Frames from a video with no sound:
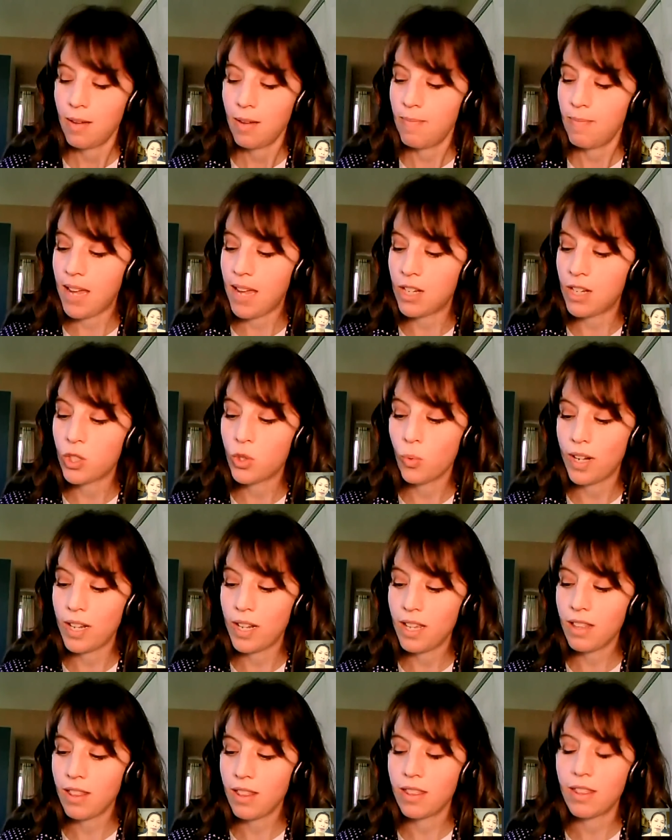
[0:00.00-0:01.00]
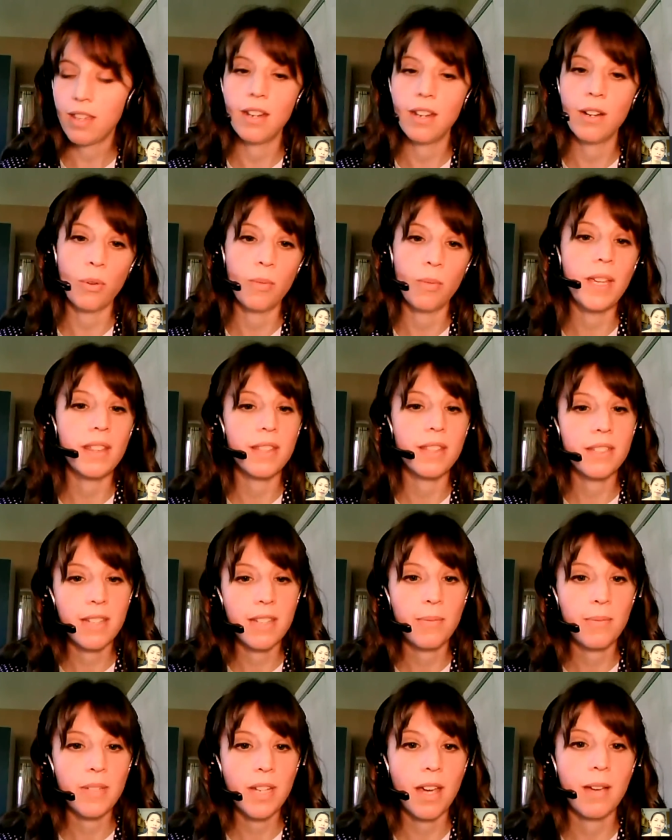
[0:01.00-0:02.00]
May 20th, and it will be at the
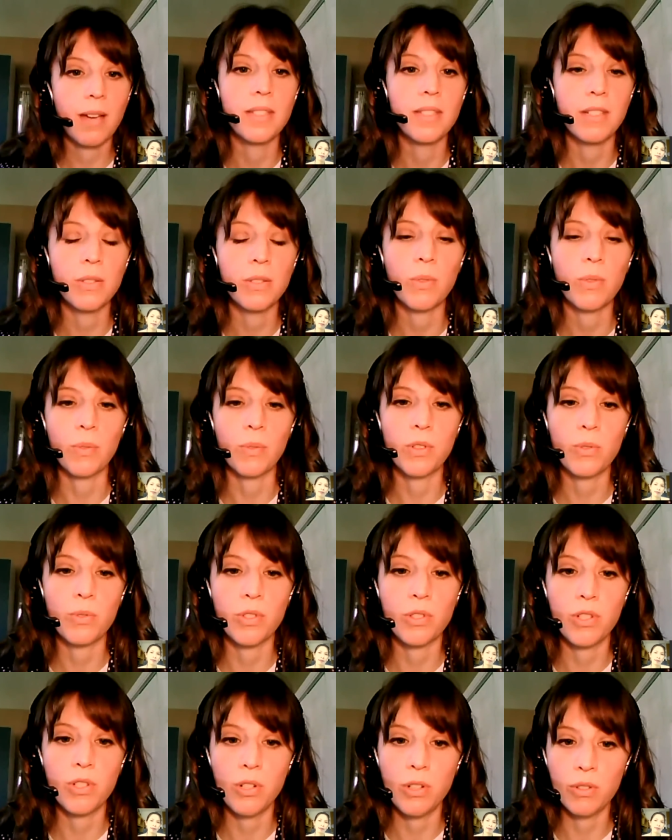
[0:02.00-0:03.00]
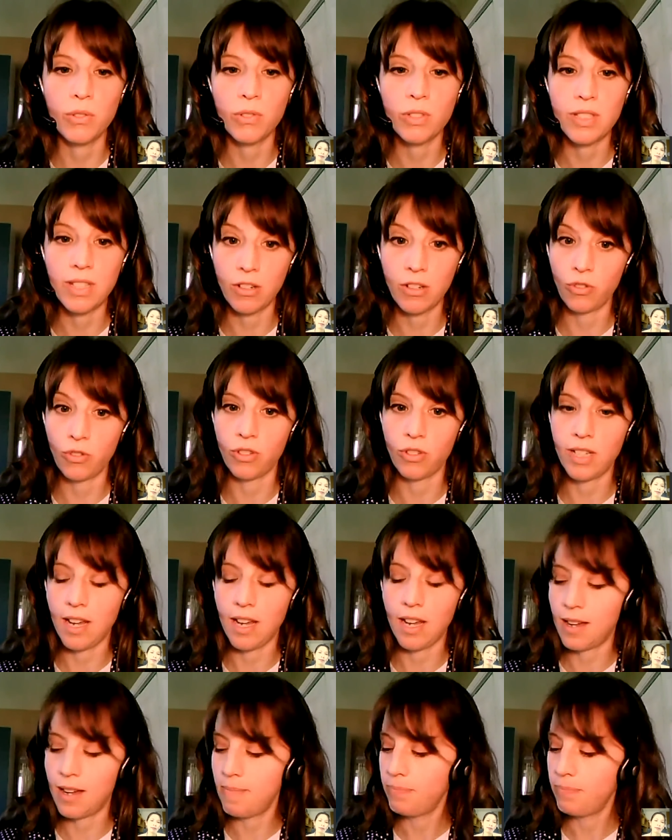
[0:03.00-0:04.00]
same time as this one, which was noon Central
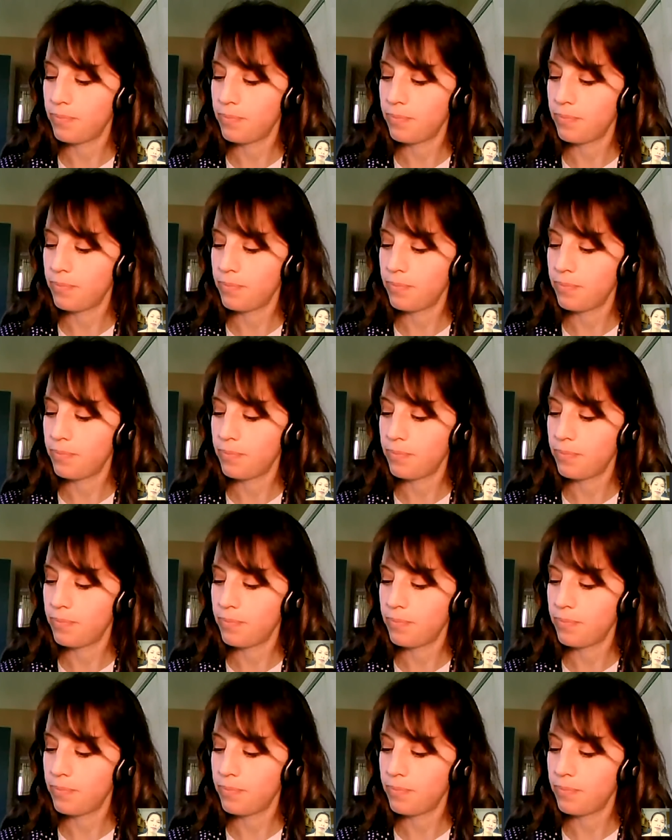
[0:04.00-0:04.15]
Time.